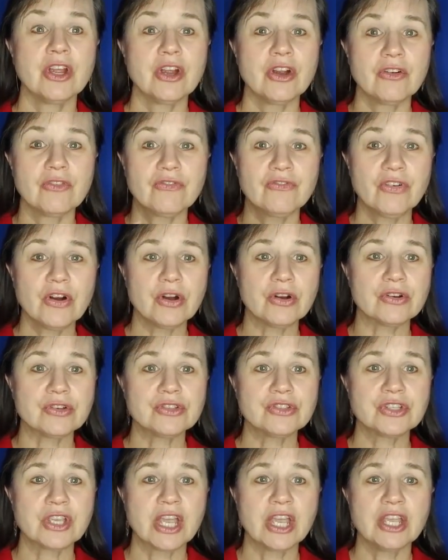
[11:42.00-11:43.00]

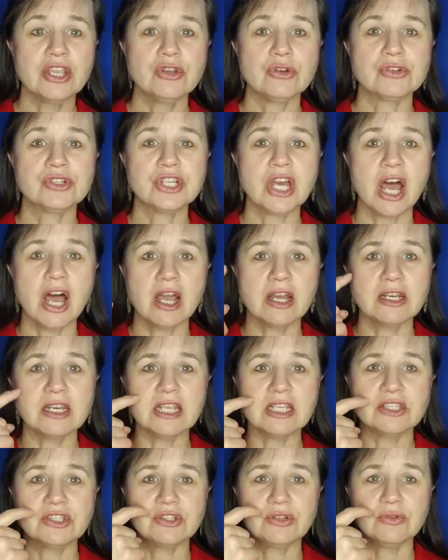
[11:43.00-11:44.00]
First, your tongue
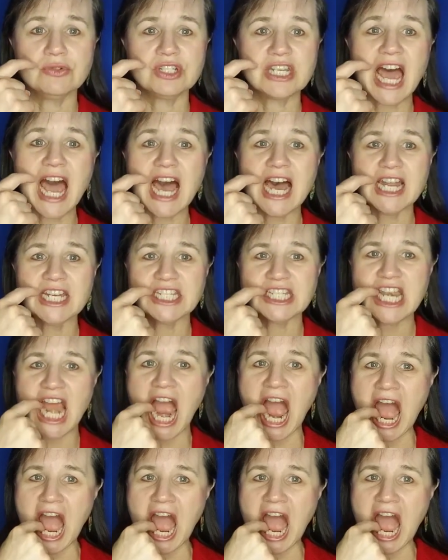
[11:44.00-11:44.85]
needs to touch